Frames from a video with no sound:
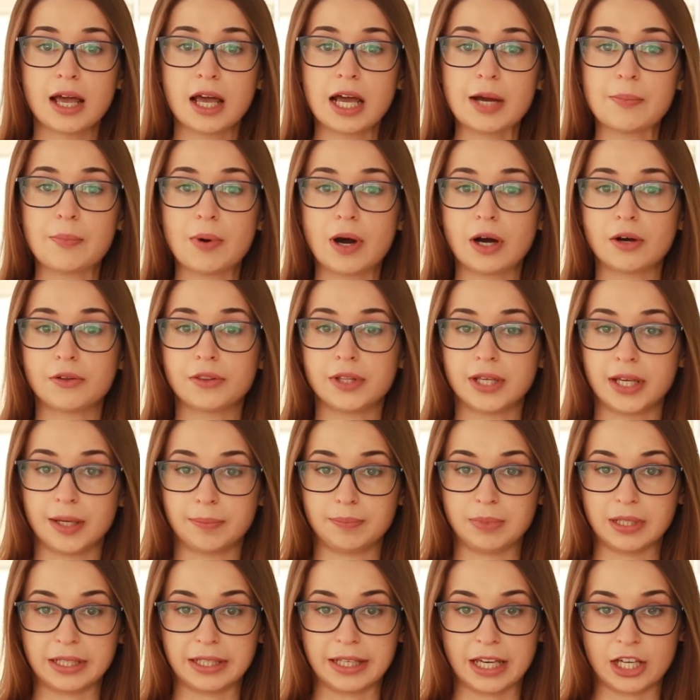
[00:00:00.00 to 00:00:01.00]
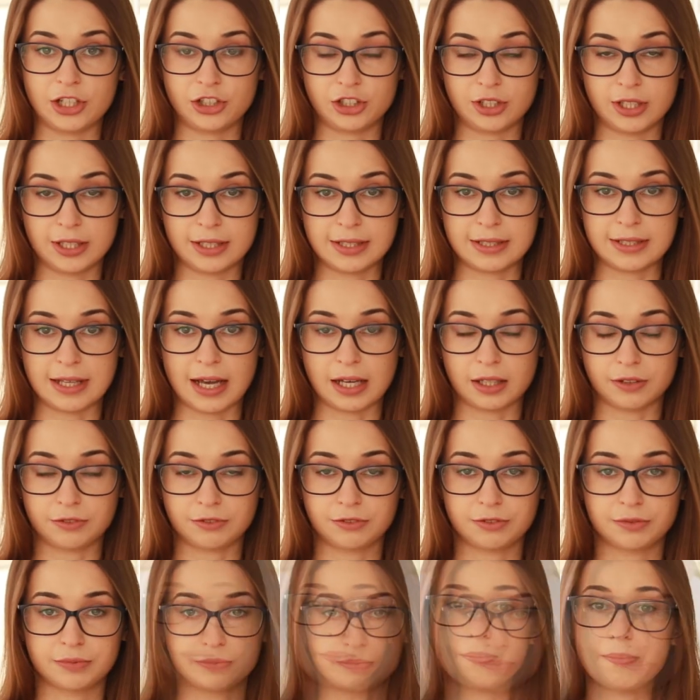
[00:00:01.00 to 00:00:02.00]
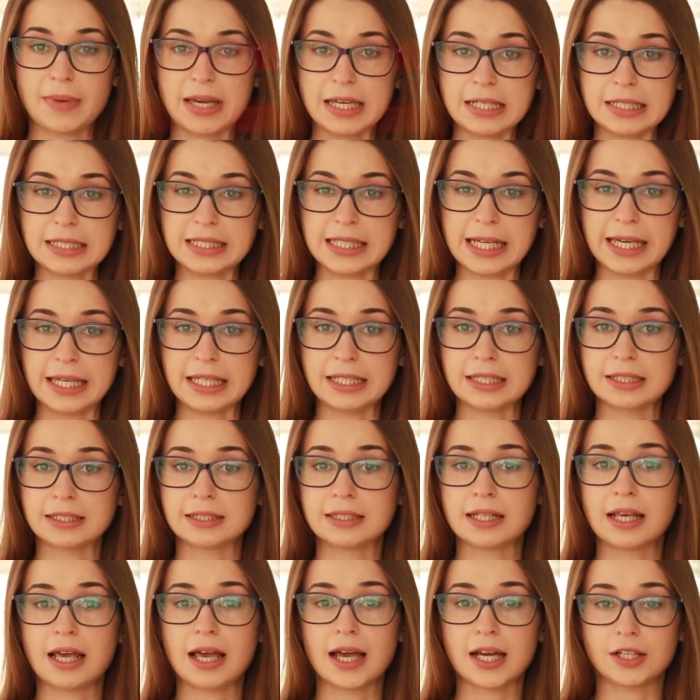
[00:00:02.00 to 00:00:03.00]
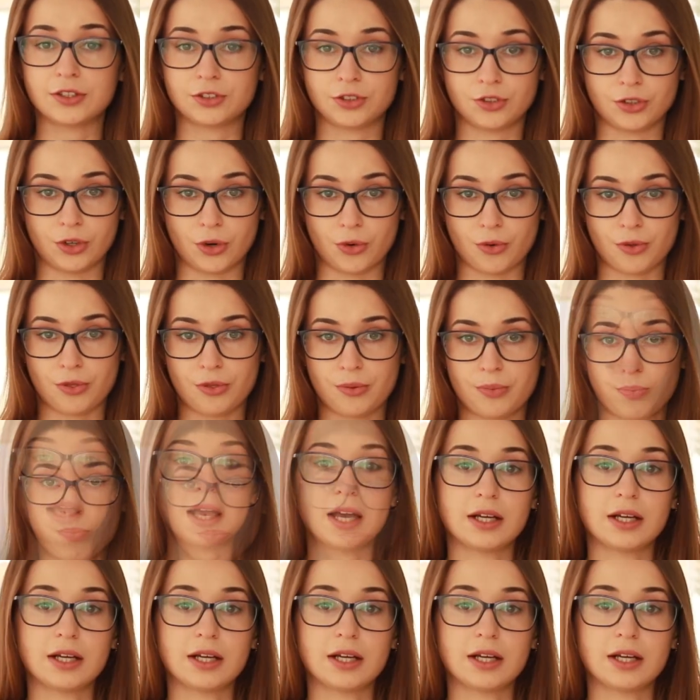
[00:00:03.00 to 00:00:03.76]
about the application itself, maintenance and growth.